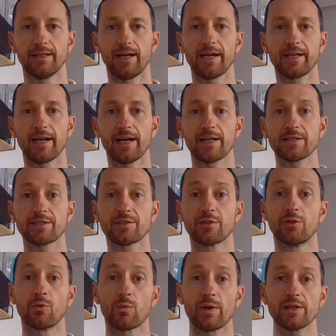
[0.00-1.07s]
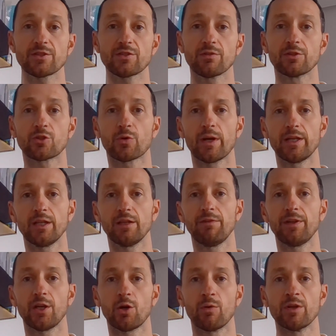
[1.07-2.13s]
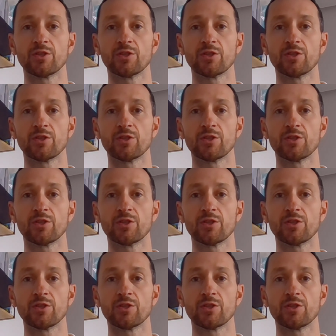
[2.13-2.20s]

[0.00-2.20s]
Hi guys, the rest of the trading video